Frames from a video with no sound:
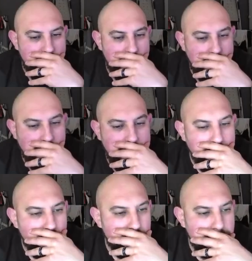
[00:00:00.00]
can heal
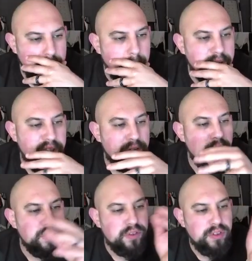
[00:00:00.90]
all the damage. Even though
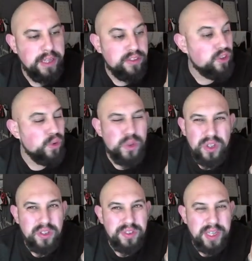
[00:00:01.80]
it's two
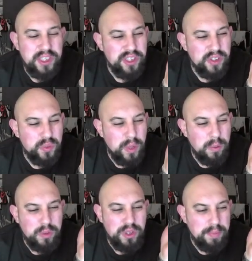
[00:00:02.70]
colourless energies as well,
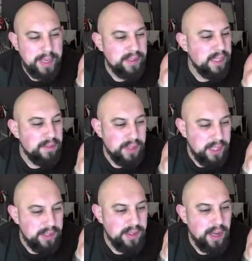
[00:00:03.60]
which makes it even
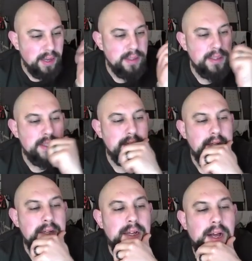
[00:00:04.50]
easier.
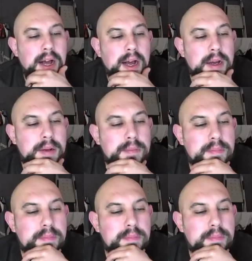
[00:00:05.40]
If